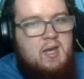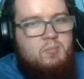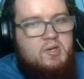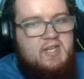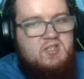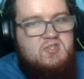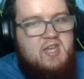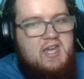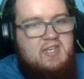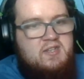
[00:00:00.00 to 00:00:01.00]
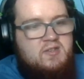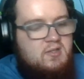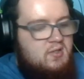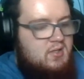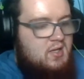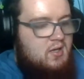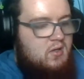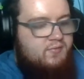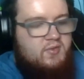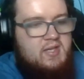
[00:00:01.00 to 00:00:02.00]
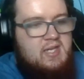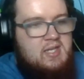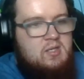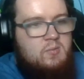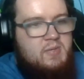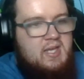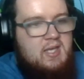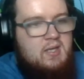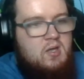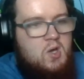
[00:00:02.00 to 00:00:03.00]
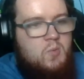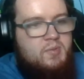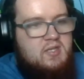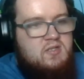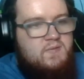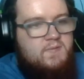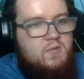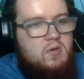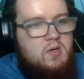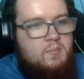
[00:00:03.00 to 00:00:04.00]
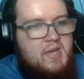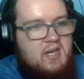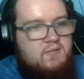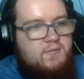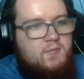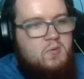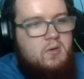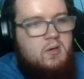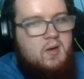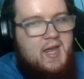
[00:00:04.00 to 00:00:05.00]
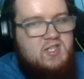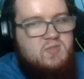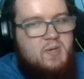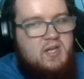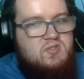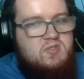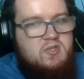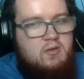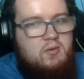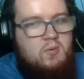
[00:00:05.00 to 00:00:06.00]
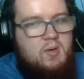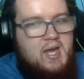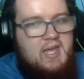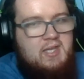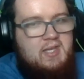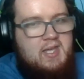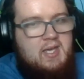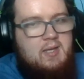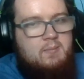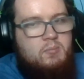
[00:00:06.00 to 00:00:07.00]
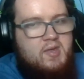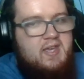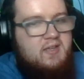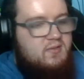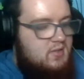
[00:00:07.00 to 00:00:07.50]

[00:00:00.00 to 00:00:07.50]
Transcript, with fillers: I'm pretty excited. Hopefully, it'll be opened for beta for Xbox so I can play it.